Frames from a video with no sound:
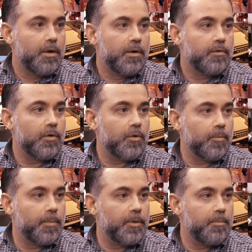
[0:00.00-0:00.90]

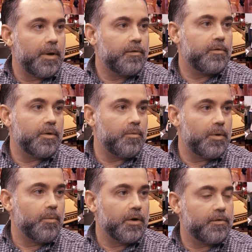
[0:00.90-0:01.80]
So basically we
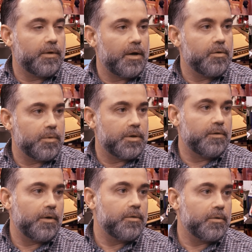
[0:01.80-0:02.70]
work together with
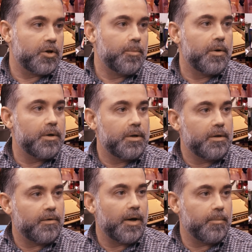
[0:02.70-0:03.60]
these other community
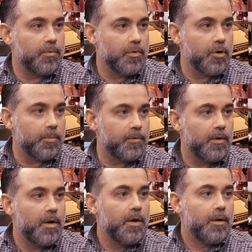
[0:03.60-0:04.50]
type groups
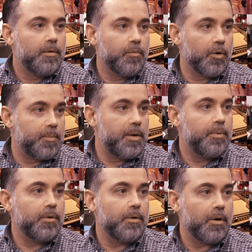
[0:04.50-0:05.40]
where
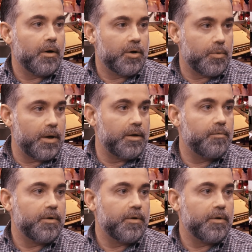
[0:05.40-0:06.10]
people are creative,